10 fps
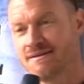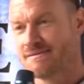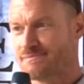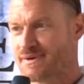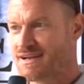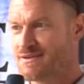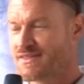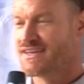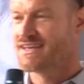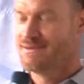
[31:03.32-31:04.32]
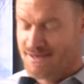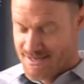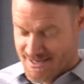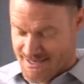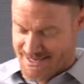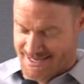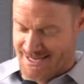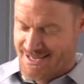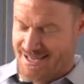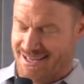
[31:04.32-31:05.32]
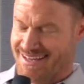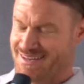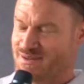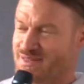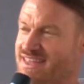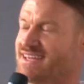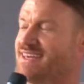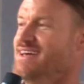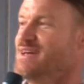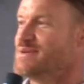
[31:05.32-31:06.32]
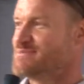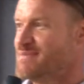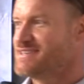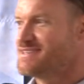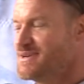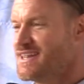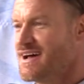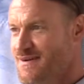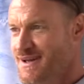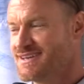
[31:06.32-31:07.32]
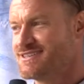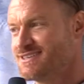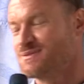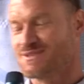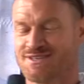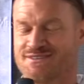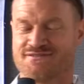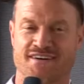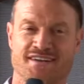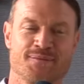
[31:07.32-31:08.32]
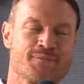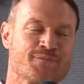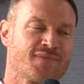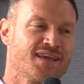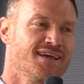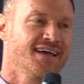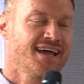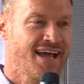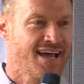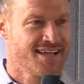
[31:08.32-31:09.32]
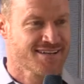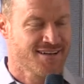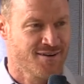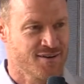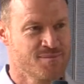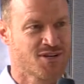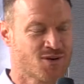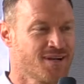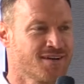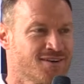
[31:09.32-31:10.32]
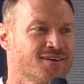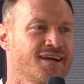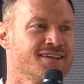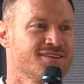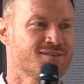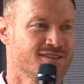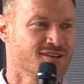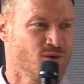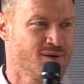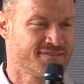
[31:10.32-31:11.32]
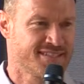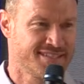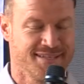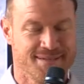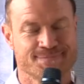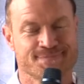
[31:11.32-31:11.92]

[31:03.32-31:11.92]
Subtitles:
but I don't think it was meant to be that way. He just was good at fighting. And Conor McGregor entered the UFC.